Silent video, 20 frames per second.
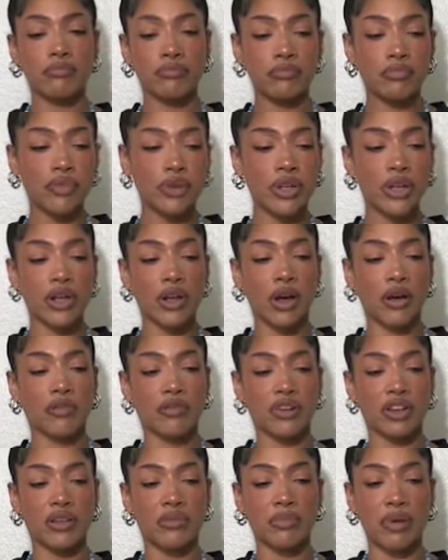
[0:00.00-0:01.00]
pretty
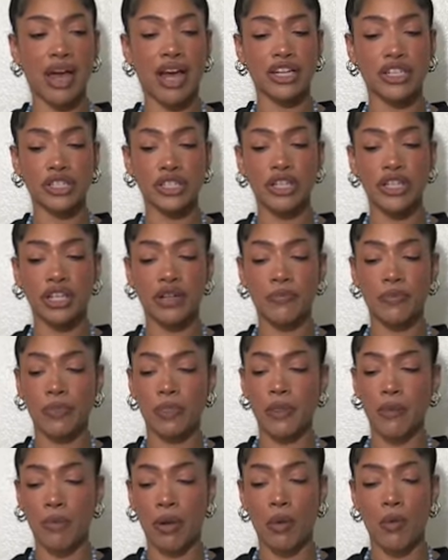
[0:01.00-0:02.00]
confident, passionate
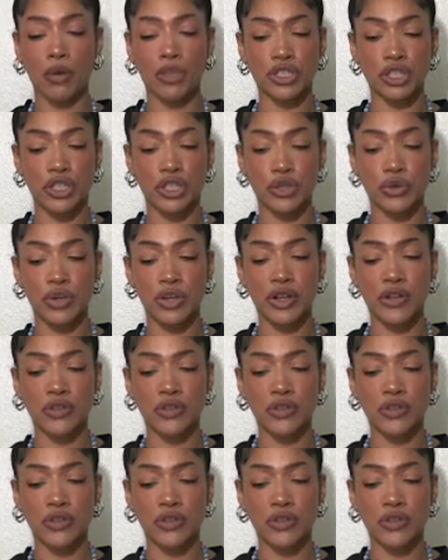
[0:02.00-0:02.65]
about what to do here.